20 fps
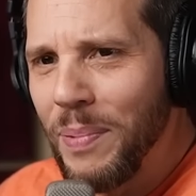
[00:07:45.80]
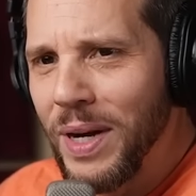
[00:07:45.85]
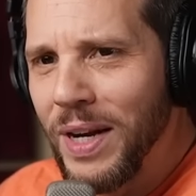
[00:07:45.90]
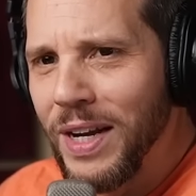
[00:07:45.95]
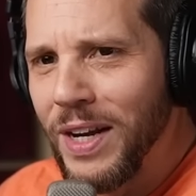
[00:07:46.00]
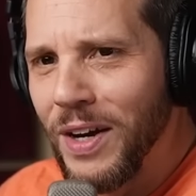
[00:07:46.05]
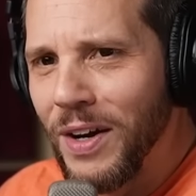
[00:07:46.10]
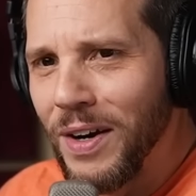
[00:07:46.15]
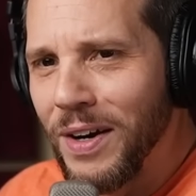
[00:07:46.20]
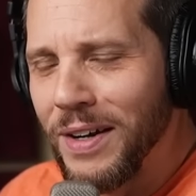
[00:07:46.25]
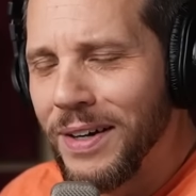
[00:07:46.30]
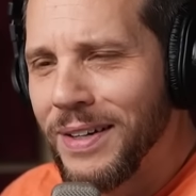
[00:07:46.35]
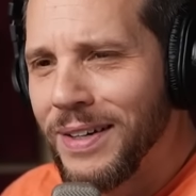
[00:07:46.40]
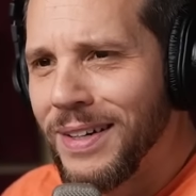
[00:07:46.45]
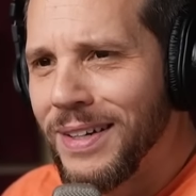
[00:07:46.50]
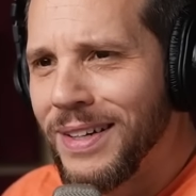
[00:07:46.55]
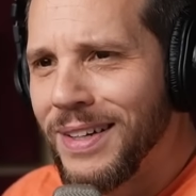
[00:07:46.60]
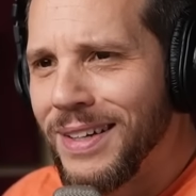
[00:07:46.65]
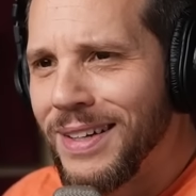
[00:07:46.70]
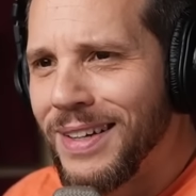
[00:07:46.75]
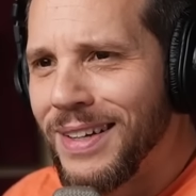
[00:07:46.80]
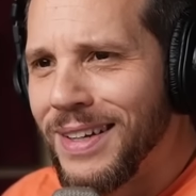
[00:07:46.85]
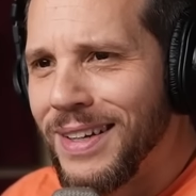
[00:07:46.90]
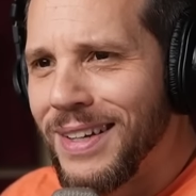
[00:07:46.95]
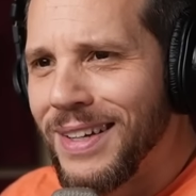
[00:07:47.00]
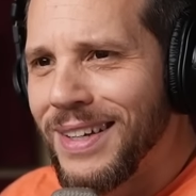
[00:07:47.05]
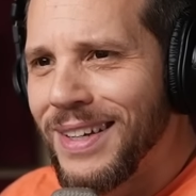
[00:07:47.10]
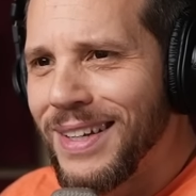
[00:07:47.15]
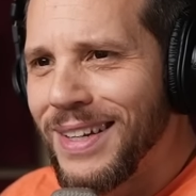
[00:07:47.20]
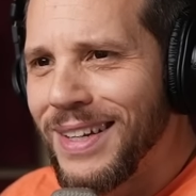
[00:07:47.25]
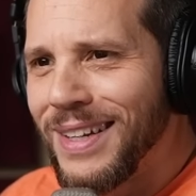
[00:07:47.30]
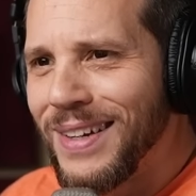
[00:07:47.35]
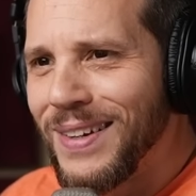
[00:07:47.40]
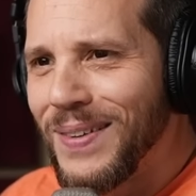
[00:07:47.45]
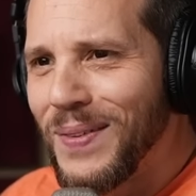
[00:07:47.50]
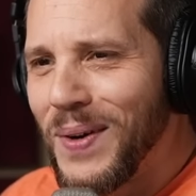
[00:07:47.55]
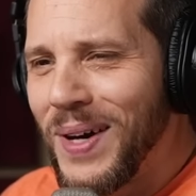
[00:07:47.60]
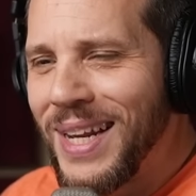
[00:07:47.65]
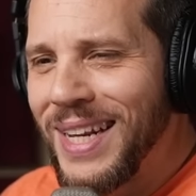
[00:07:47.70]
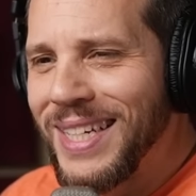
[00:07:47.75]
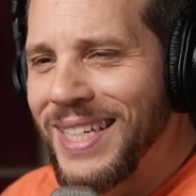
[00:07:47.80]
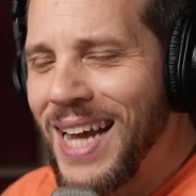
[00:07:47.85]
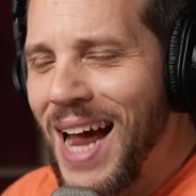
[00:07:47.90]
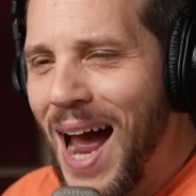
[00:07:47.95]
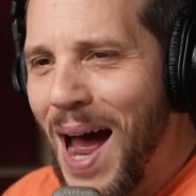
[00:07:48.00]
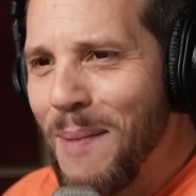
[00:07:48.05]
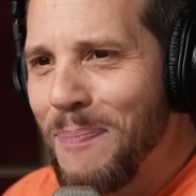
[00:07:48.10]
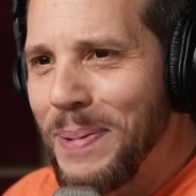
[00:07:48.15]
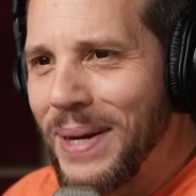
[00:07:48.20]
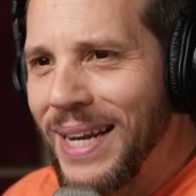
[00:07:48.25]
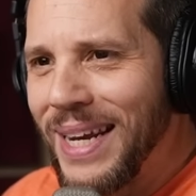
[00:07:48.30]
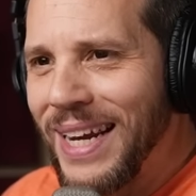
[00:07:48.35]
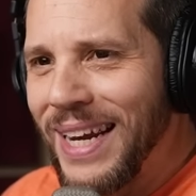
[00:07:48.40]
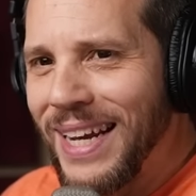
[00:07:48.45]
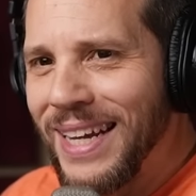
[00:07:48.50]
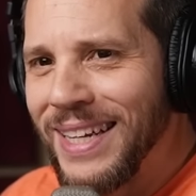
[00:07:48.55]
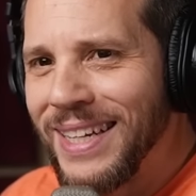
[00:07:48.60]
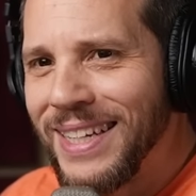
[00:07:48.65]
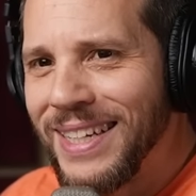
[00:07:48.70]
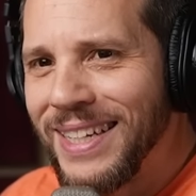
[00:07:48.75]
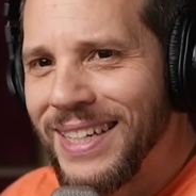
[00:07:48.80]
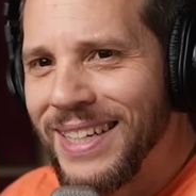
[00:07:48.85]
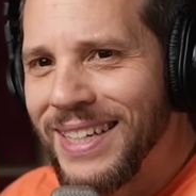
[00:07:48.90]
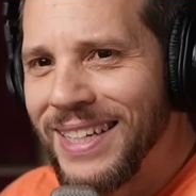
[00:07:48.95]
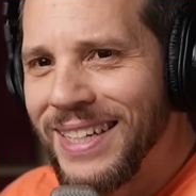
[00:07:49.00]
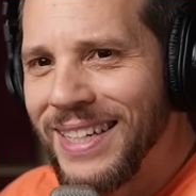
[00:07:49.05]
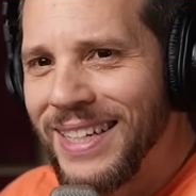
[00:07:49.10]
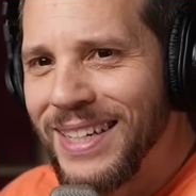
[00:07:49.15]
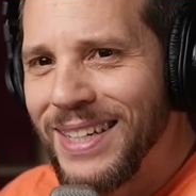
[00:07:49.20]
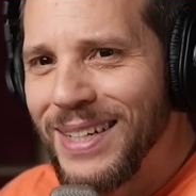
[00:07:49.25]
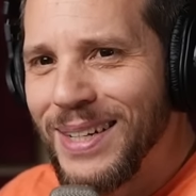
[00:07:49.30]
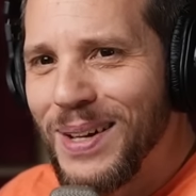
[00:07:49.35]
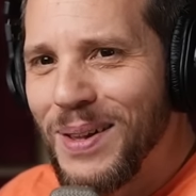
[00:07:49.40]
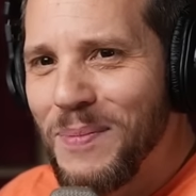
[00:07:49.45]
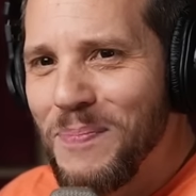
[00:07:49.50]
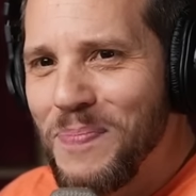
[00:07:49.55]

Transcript: happening here? What the fuck? What is happening? I